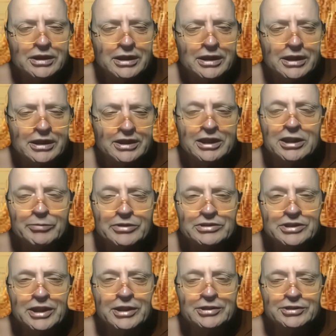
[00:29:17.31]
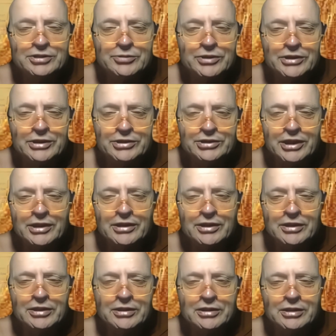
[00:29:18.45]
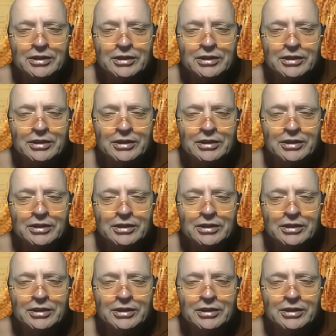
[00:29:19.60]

uh, keep in touch with each other,